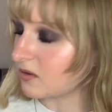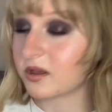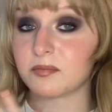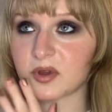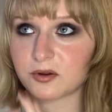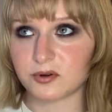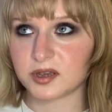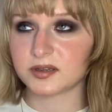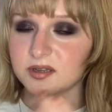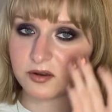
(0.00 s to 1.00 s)
in my
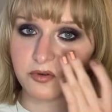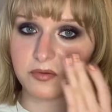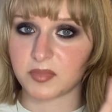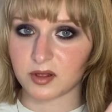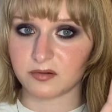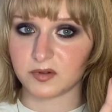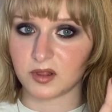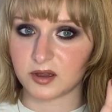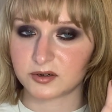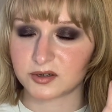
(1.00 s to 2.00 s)
crease and on my lower
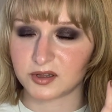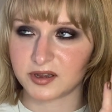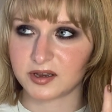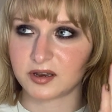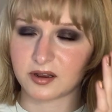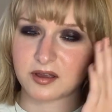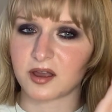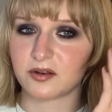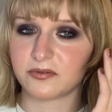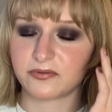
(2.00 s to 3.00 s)
lash line, and
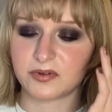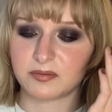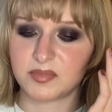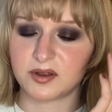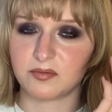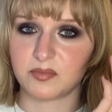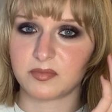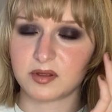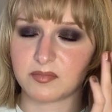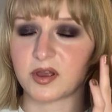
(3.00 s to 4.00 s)
kind of a bit
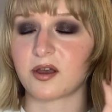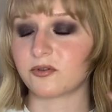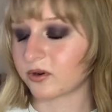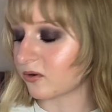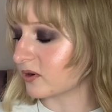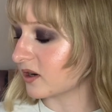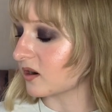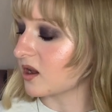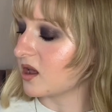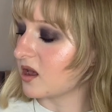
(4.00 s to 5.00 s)
in my outer corner.
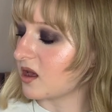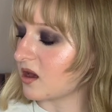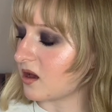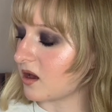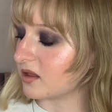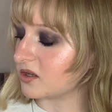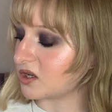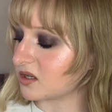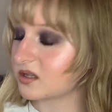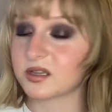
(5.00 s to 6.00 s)
The
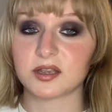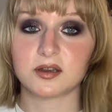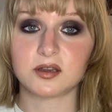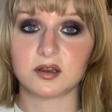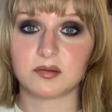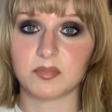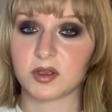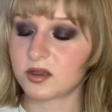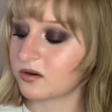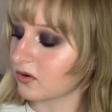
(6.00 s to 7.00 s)
shade Slated in my
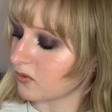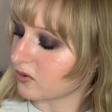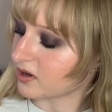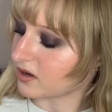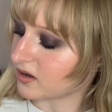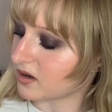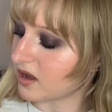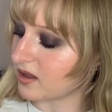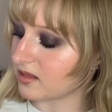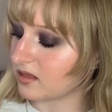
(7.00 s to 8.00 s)
inner corner,
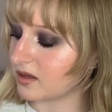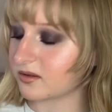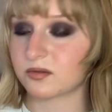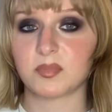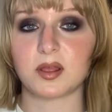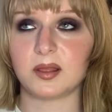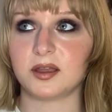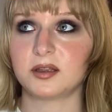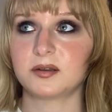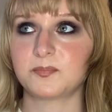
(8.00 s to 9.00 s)
and this on my
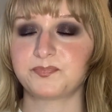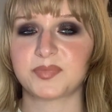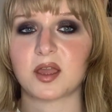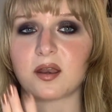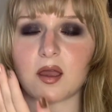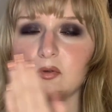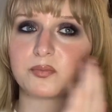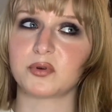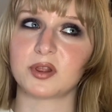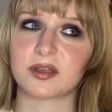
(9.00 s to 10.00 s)
lid, and I would
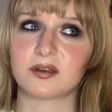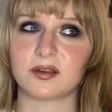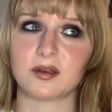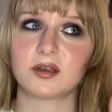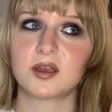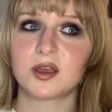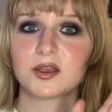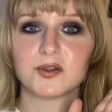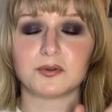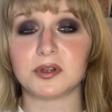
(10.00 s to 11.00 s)
put like a
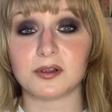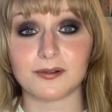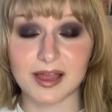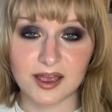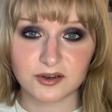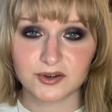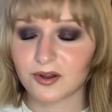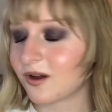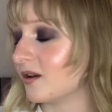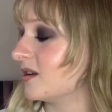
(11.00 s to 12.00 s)
cute little lash
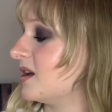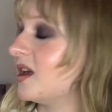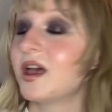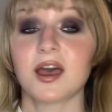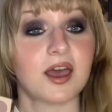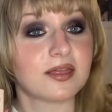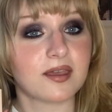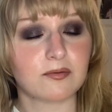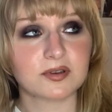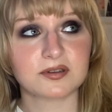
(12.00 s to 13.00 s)
on, and
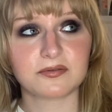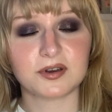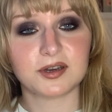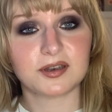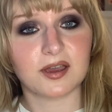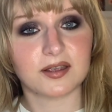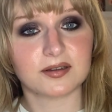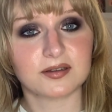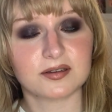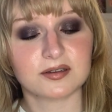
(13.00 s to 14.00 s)
that was a very
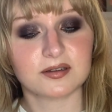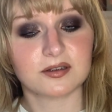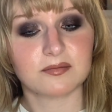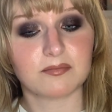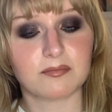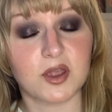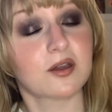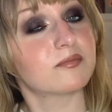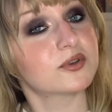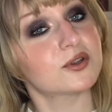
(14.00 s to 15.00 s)
nice
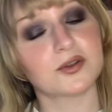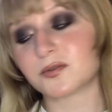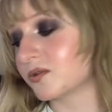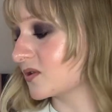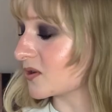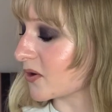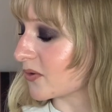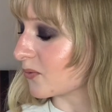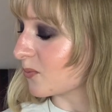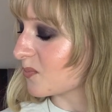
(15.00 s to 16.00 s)
makeup too.
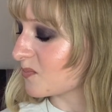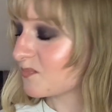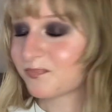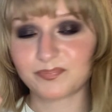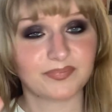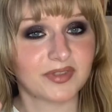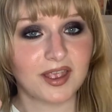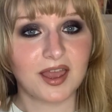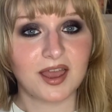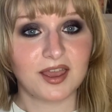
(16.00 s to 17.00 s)
So
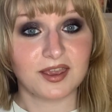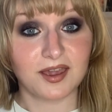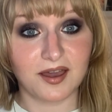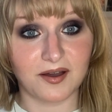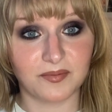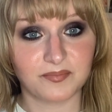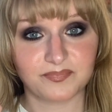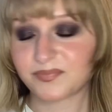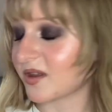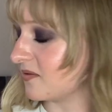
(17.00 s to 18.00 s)
yeah,
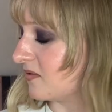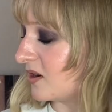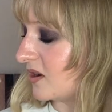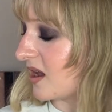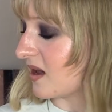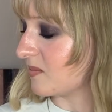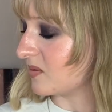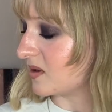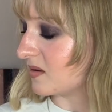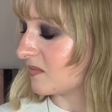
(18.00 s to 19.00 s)
I'm very
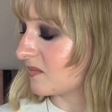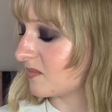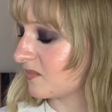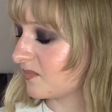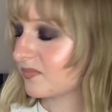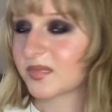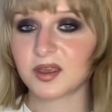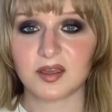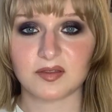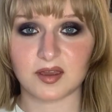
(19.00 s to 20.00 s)
happy
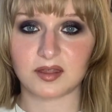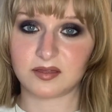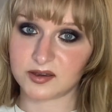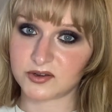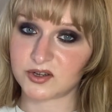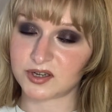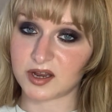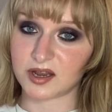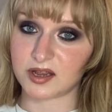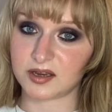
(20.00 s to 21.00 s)
that this
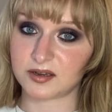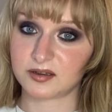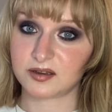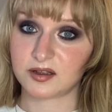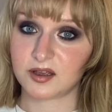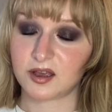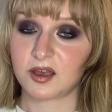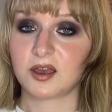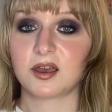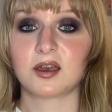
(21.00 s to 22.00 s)
shade
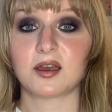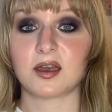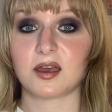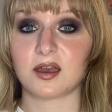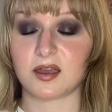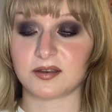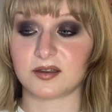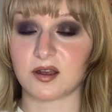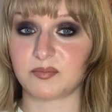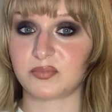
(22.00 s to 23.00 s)
ended
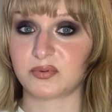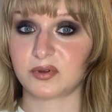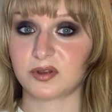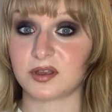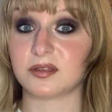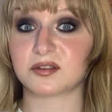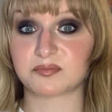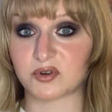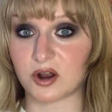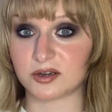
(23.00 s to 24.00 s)
up in this
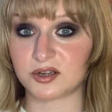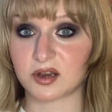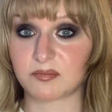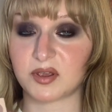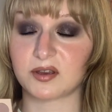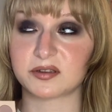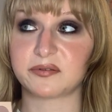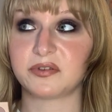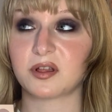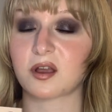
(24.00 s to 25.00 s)
project, because I
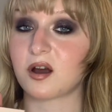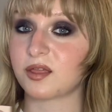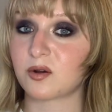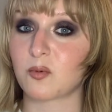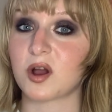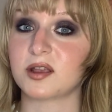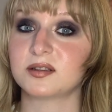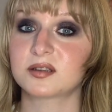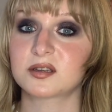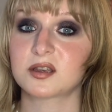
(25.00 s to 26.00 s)
feel like
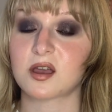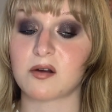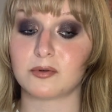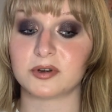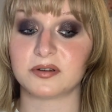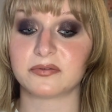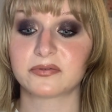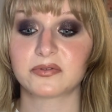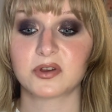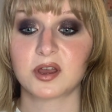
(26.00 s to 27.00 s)
otherwise I would have
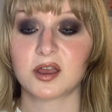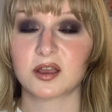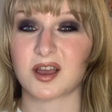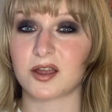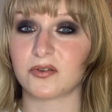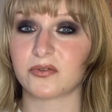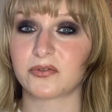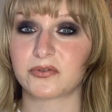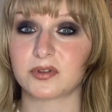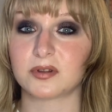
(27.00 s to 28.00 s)
kind of
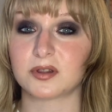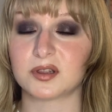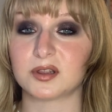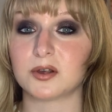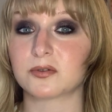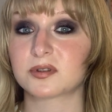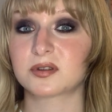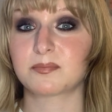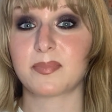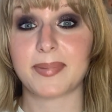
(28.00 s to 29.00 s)
looked
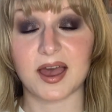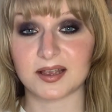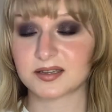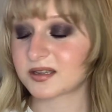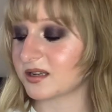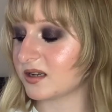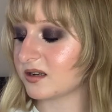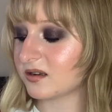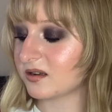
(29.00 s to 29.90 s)
past it,